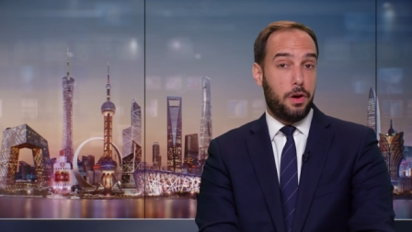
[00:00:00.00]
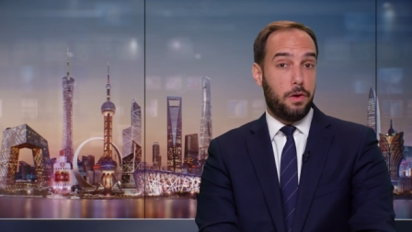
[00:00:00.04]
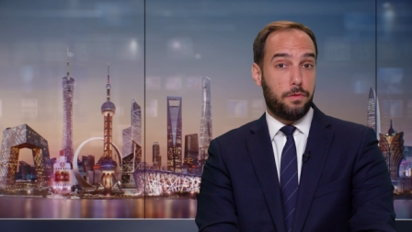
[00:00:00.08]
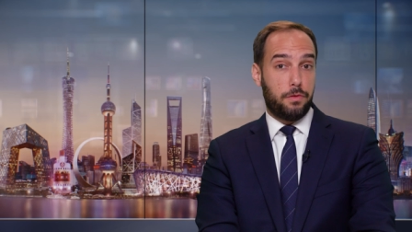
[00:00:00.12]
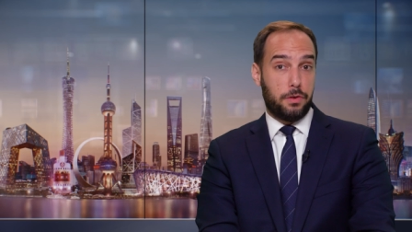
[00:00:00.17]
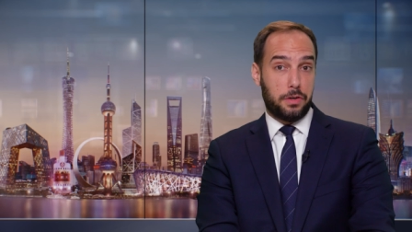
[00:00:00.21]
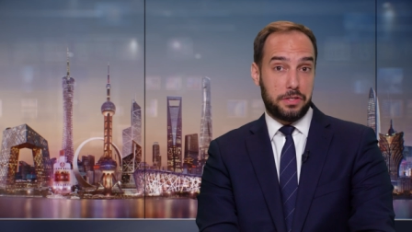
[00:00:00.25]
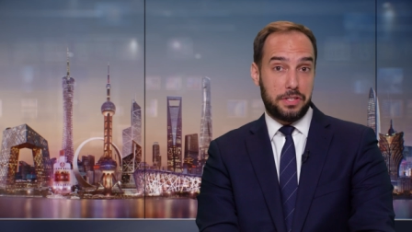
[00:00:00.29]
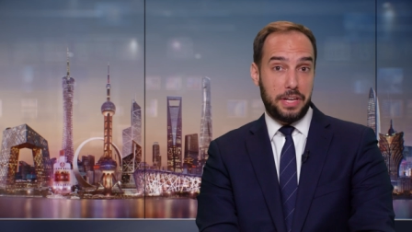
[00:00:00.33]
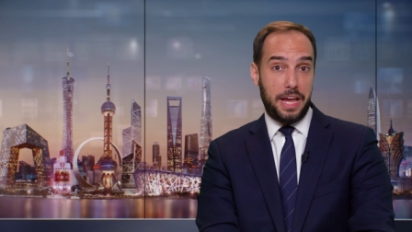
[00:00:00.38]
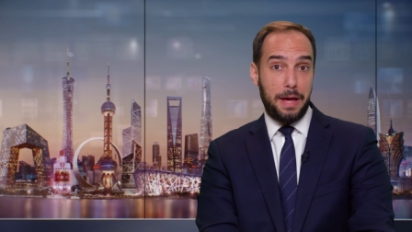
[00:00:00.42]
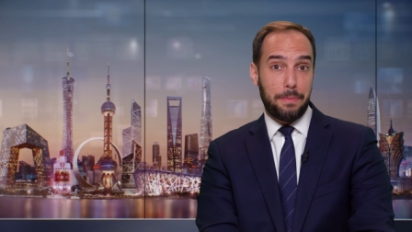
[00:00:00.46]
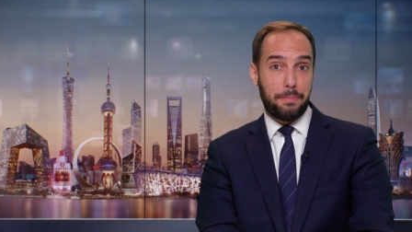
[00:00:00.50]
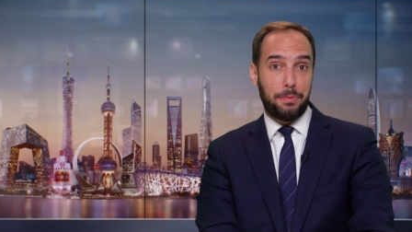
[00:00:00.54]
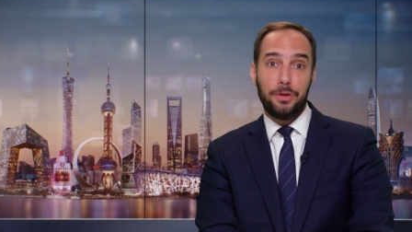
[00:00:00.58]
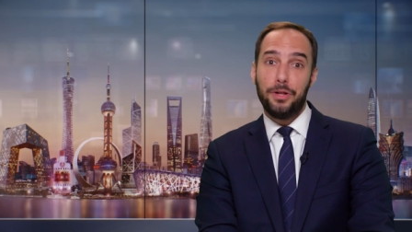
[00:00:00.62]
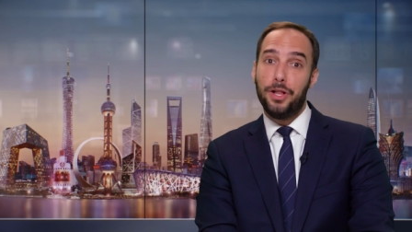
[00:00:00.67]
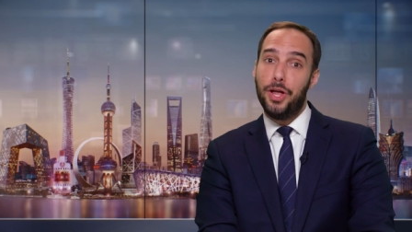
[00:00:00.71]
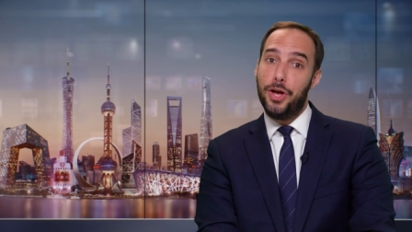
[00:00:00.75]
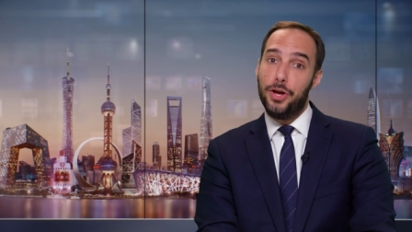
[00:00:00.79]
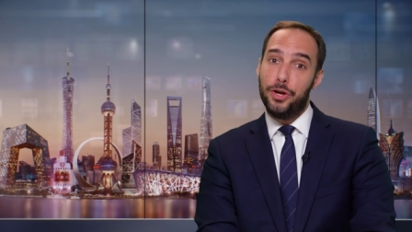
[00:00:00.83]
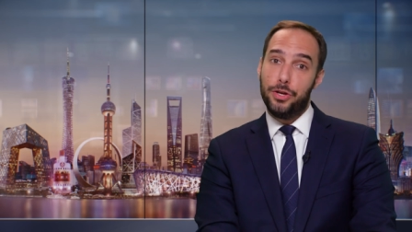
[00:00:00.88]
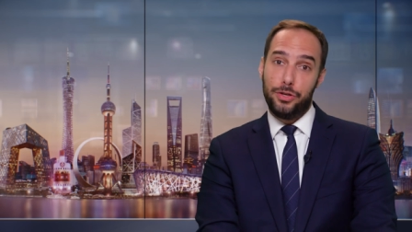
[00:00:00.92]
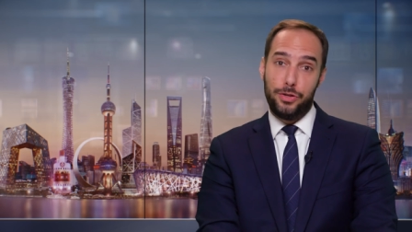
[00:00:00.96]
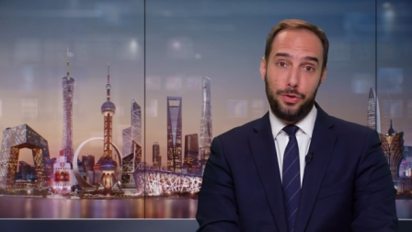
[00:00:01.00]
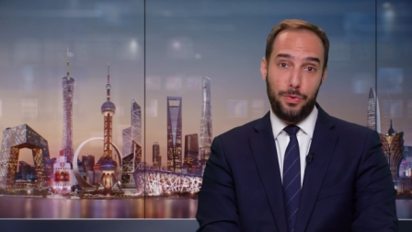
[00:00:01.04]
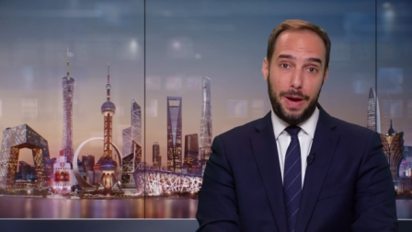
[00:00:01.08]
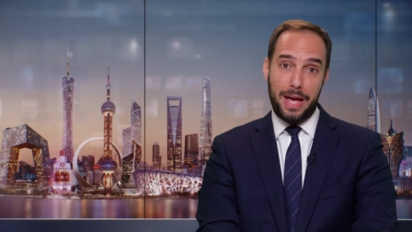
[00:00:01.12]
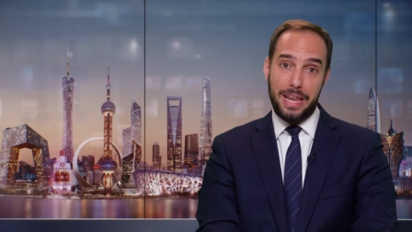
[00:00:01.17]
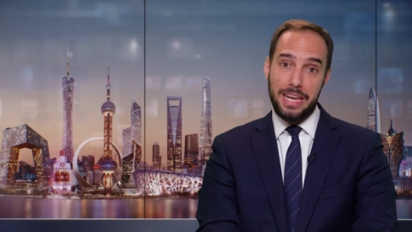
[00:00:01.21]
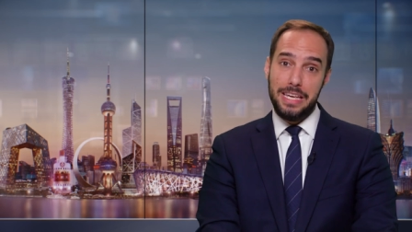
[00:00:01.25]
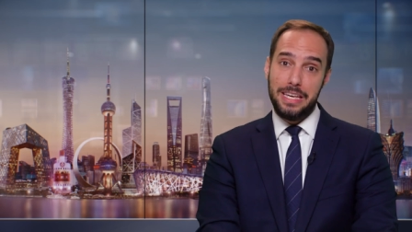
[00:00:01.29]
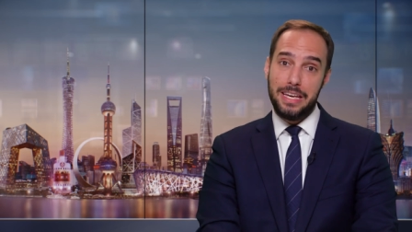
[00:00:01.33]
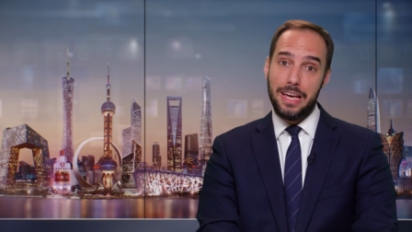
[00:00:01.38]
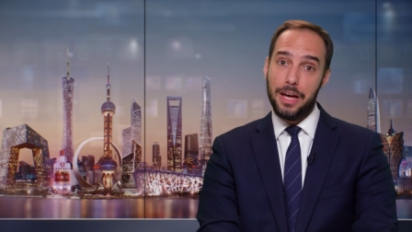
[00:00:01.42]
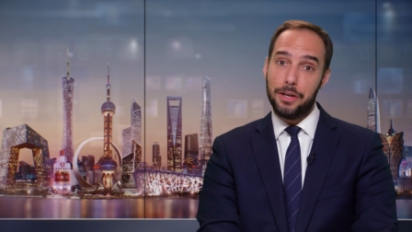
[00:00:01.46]
For example, to
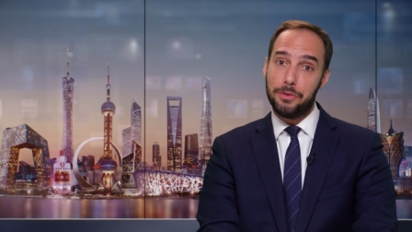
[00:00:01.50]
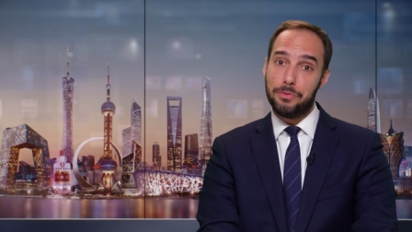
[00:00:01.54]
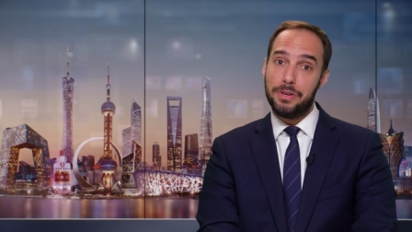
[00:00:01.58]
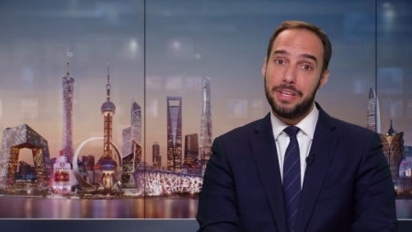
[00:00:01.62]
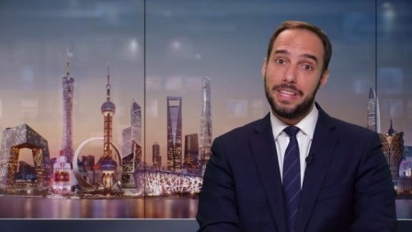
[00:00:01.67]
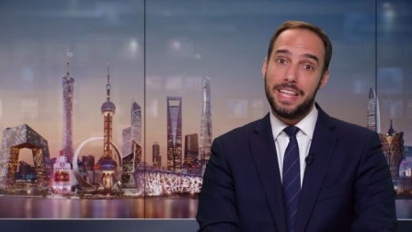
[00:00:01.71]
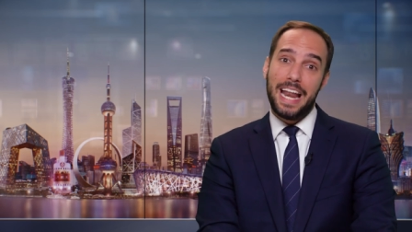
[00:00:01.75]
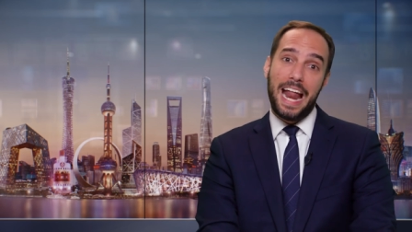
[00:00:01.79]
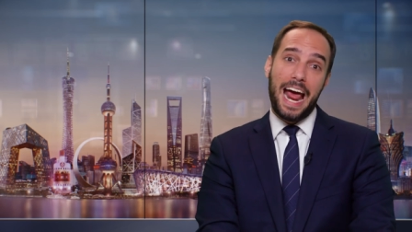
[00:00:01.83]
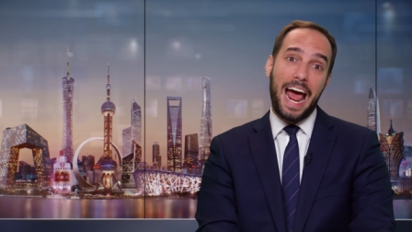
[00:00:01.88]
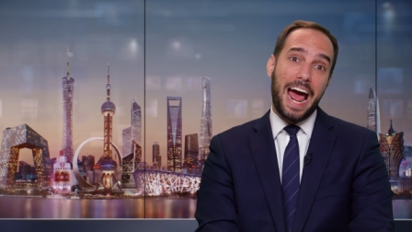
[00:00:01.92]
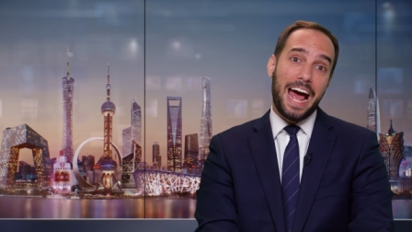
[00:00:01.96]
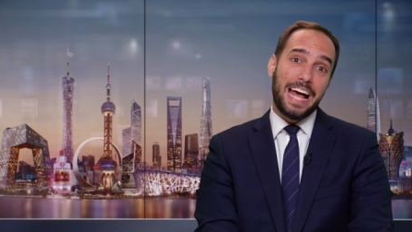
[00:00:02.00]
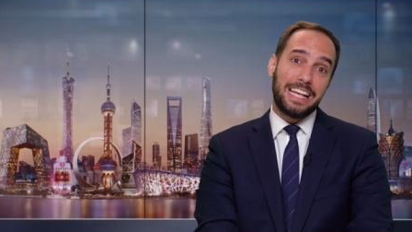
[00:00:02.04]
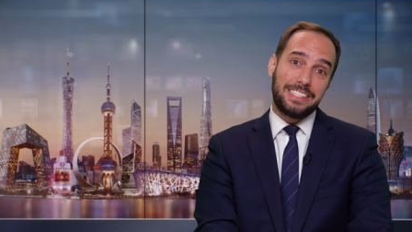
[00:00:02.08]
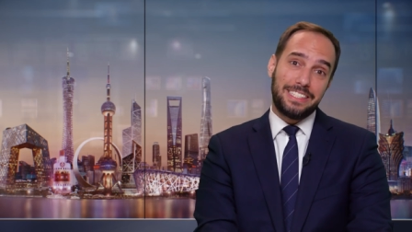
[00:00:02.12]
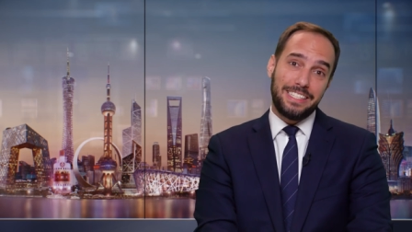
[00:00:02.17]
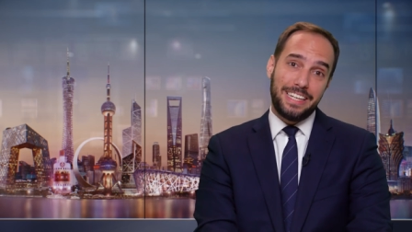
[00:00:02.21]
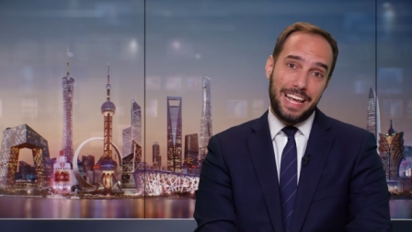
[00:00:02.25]
any country that has